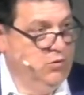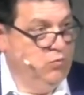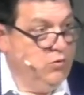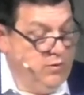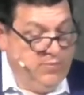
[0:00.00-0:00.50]

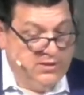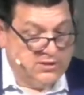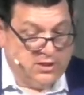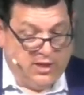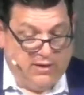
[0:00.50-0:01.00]
Will we be
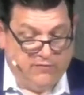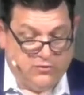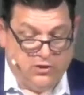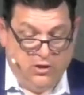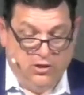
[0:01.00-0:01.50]

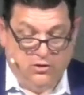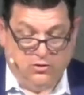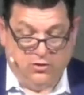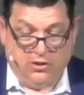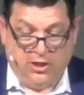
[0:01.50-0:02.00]
slaves
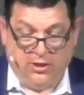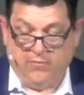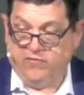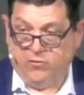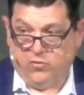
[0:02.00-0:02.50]
to the
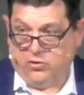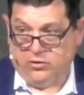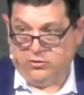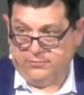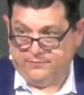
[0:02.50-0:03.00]
kingdom of the
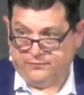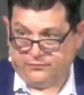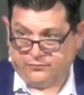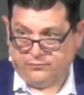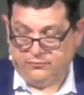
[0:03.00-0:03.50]
world
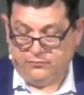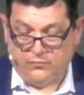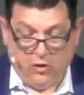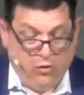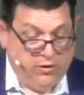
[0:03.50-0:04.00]

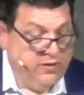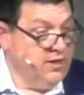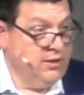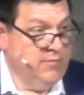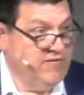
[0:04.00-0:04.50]
or to the
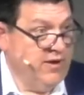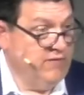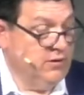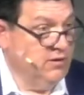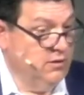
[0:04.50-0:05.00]
kingdom of
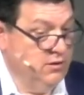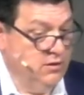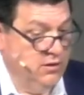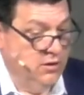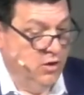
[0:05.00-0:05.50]
heaven?
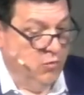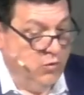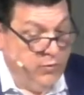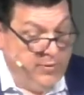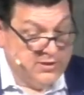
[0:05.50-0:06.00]

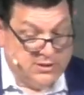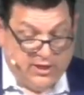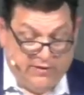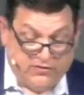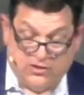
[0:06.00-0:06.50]
Will we be
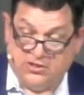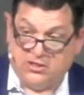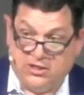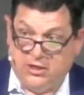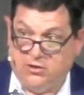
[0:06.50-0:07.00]
slaves to
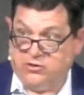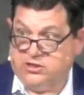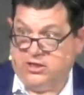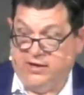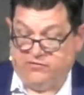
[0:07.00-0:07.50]
sin or
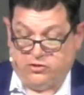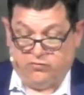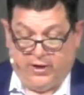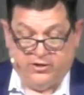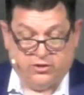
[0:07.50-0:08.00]
slaves to
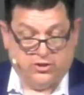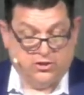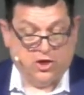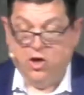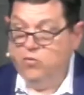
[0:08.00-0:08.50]

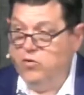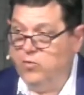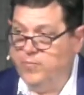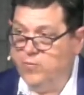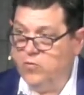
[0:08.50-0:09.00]
righteousness?
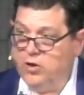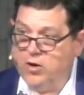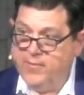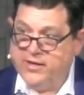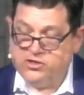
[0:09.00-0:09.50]
Will, will
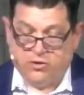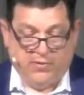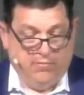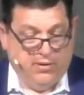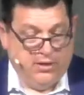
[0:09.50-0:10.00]
our master
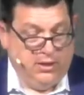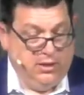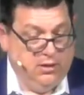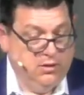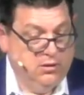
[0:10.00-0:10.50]
be
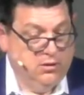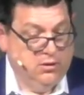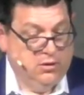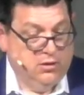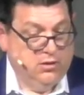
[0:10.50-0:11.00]
money
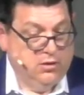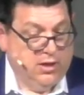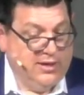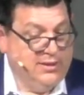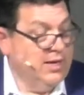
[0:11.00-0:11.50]

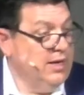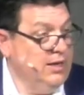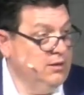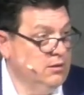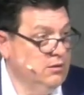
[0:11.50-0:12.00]
and
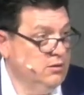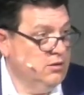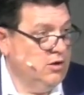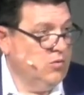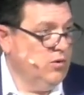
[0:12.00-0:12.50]
gain,
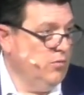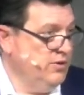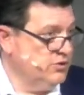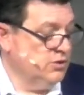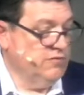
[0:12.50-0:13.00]
or will
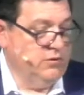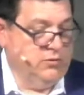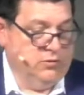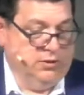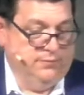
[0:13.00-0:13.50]
we serve the
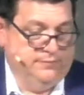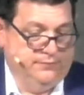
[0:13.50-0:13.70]
Lord?